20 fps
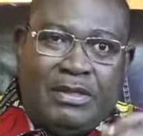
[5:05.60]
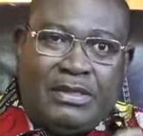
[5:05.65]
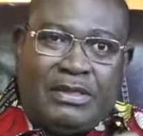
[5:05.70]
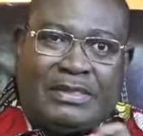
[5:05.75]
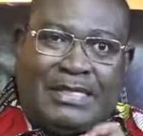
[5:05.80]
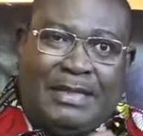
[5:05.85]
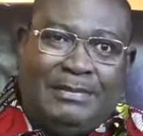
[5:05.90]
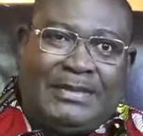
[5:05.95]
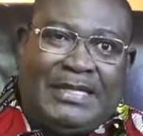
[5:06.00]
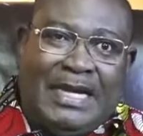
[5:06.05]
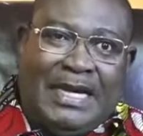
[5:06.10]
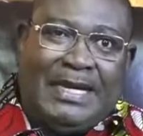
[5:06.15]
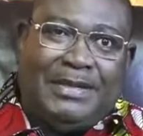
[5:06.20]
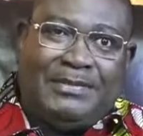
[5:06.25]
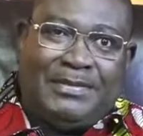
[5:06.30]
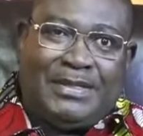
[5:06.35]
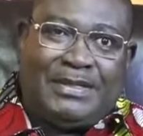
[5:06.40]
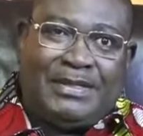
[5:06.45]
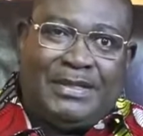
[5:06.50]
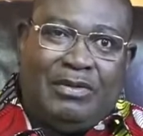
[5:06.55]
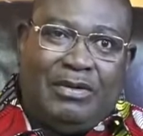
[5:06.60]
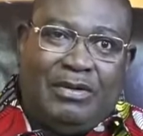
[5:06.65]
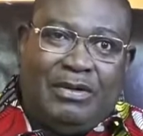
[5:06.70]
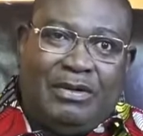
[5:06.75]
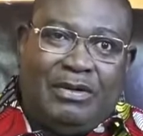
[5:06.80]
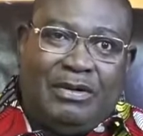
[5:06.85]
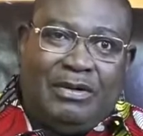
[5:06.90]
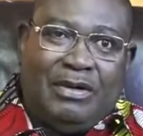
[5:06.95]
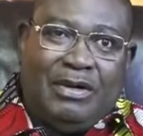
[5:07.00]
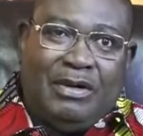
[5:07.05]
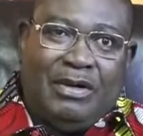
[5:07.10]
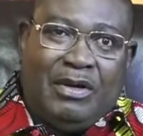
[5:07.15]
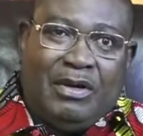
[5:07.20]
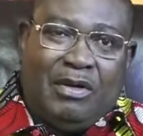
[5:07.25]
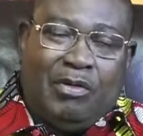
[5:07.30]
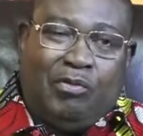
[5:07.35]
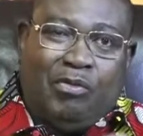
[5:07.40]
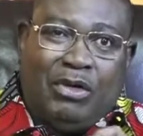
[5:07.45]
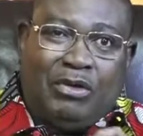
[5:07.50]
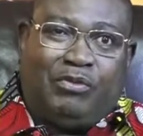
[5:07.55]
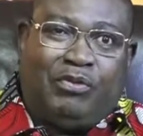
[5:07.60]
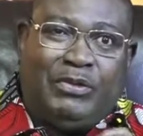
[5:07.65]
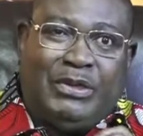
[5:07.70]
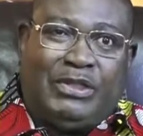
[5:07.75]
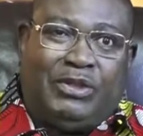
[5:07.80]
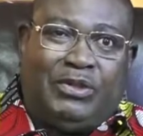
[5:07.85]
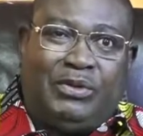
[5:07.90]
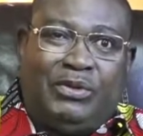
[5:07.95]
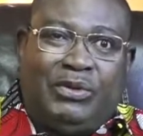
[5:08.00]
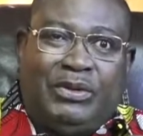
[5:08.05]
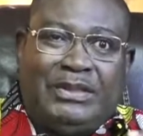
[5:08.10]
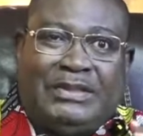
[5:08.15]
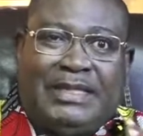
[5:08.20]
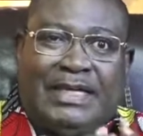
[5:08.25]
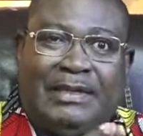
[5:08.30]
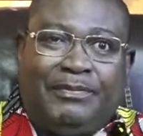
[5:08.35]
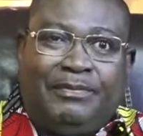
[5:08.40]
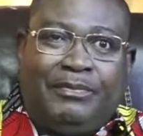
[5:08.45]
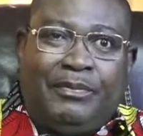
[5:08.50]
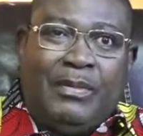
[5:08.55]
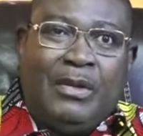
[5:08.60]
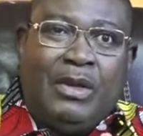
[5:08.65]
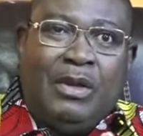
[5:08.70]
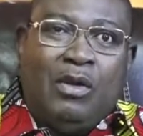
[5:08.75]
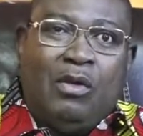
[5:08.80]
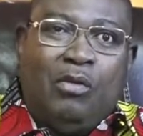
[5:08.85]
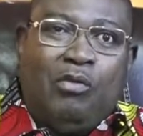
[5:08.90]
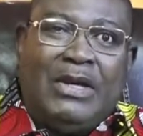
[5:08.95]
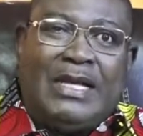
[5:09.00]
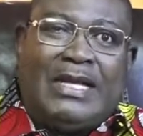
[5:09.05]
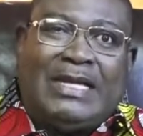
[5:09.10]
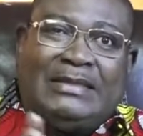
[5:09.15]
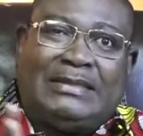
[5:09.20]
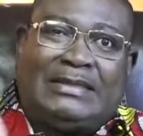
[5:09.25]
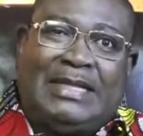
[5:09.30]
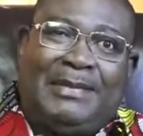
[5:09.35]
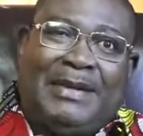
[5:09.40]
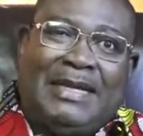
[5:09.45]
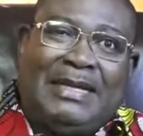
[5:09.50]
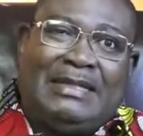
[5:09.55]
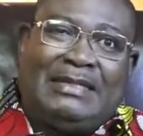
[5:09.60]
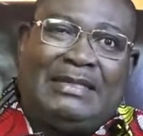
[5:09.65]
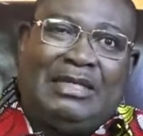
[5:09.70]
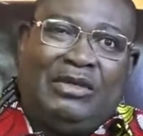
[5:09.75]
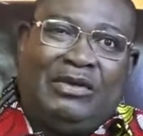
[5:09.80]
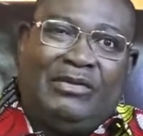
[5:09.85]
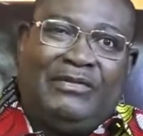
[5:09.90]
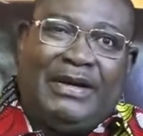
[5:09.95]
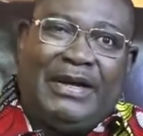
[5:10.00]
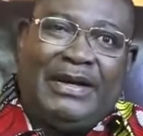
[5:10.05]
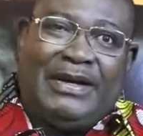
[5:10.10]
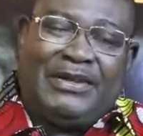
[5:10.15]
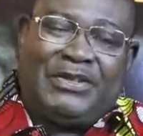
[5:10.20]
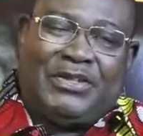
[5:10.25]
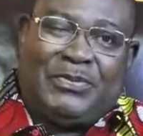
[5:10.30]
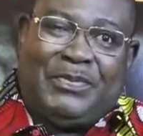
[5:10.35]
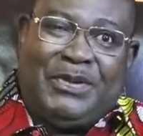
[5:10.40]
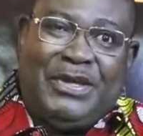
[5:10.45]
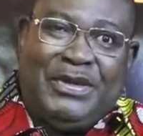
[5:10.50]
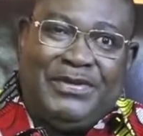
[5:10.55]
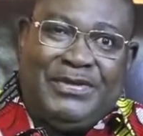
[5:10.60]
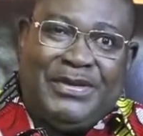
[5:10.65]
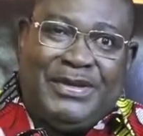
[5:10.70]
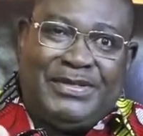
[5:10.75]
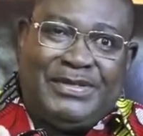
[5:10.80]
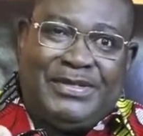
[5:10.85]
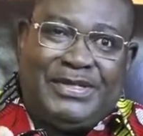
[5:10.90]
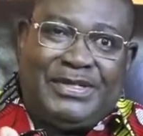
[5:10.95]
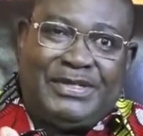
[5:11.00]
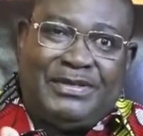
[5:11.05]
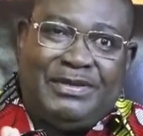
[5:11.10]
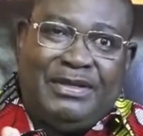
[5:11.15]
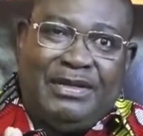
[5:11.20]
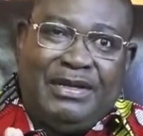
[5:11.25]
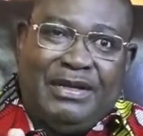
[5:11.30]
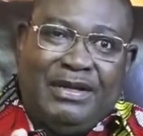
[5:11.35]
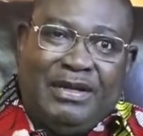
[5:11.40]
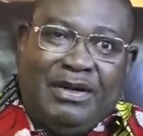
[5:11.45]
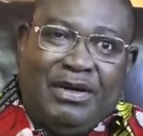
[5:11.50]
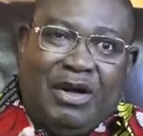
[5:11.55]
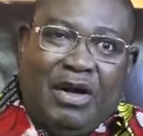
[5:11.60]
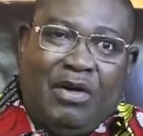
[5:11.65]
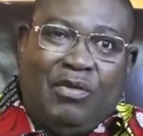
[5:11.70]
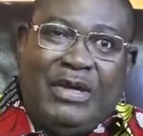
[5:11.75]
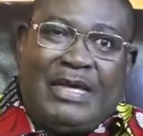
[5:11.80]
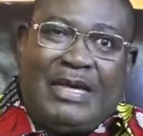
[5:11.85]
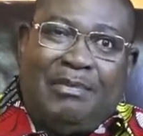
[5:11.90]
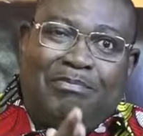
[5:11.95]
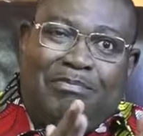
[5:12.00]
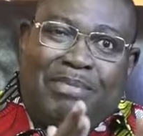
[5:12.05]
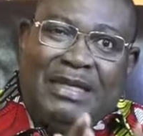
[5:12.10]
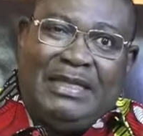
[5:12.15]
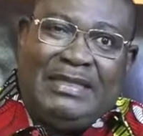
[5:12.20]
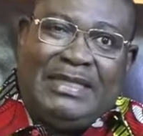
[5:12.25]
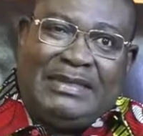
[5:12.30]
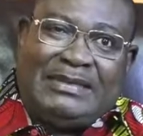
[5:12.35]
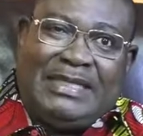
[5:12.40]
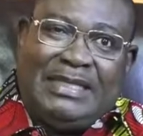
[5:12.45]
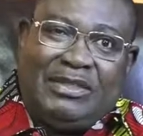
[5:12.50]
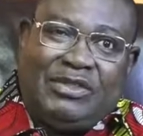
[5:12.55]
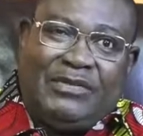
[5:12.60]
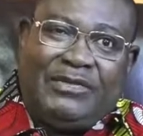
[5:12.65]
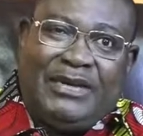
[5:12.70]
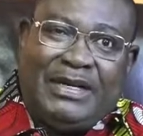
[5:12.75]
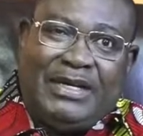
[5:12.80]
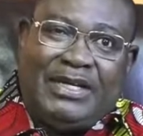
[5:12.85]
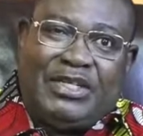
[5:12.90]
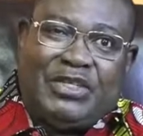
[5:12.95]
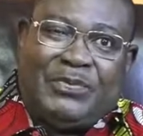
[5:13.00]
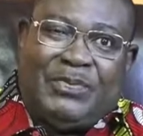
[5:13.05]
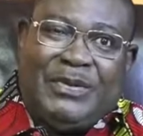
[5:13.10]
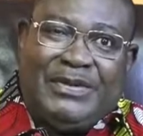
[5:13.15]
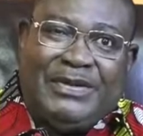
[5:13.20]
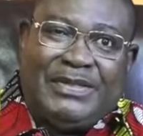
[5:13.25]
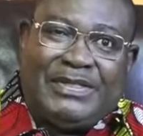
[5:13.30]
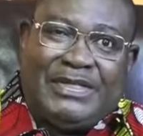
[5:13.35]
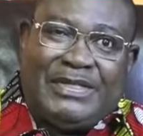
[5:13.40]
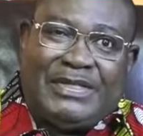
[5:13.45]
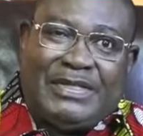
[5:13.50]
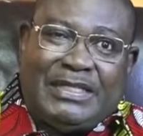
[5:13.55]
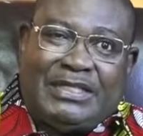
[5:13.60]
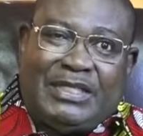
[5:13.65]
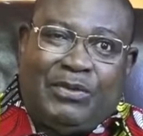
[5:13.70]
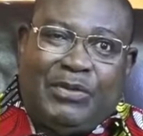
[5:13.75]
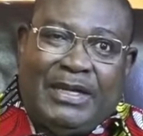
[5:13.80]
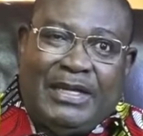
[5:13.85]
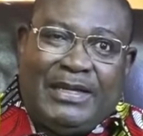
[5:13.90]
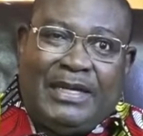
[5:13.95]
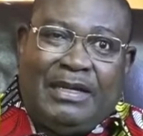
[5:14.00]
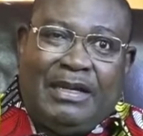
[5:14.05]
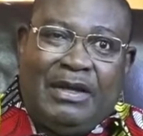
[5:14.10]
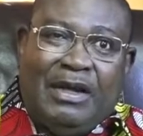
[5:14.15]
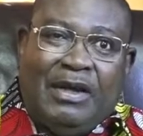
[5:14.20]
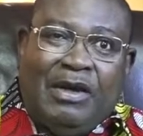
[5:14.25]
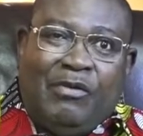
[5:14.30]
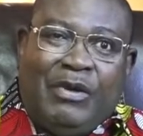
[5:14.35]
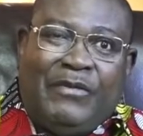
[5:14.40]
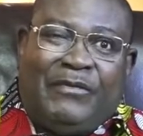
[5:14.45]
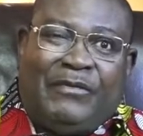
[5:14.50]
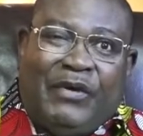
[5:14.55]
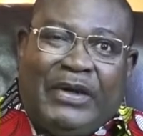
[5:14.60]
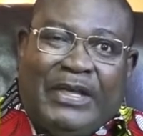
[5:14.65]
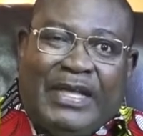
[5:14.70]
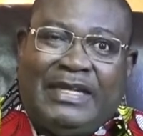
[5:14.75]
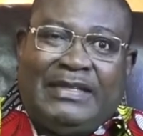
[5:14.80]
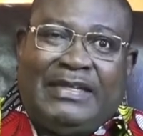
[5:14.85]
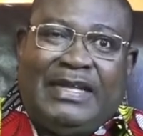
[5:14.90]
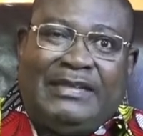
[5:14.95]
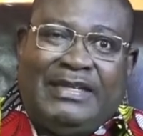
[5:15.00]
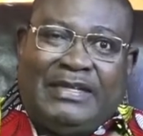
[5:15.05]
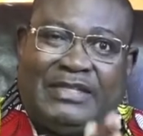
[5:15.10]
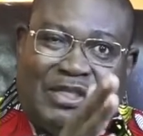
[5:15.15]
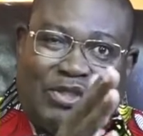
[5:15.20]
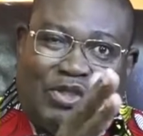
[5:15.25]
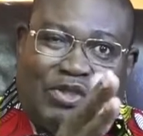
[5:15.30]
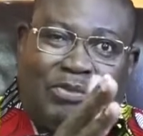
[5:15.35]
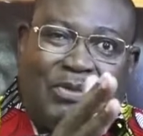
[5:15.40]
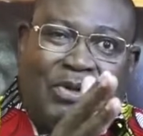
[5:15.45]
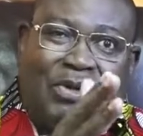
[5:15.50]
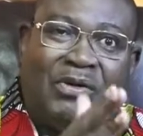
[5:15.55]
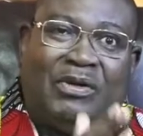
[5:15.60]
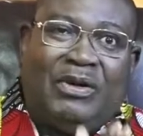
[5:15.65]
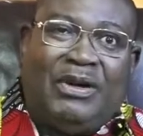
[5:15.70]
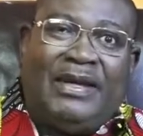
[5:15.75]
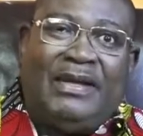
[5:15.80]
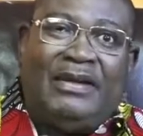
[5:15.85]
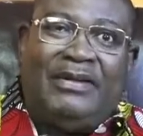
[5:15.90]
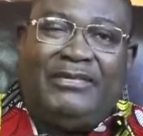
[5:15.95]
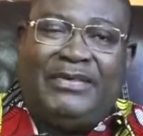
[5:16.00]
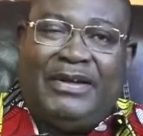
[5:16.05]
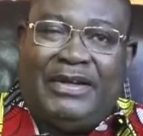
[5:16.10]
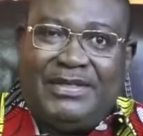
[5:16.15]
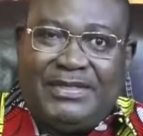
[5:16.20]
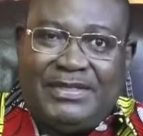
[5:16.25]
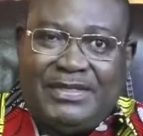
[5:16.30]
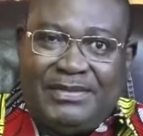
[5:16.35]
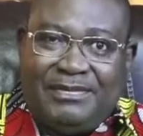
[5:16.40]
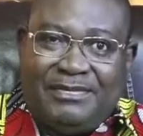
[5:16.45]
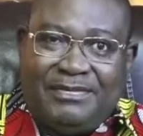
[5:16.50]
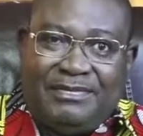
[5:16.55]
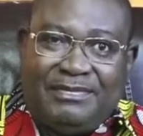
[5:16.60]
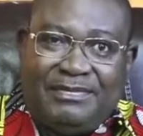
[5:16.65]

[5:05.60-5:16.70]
Sometimes, what we do is that we can tabernacle over an experience, or we can build a tent over an experience in such a way that we forget that there's a tomorrow ahead of us.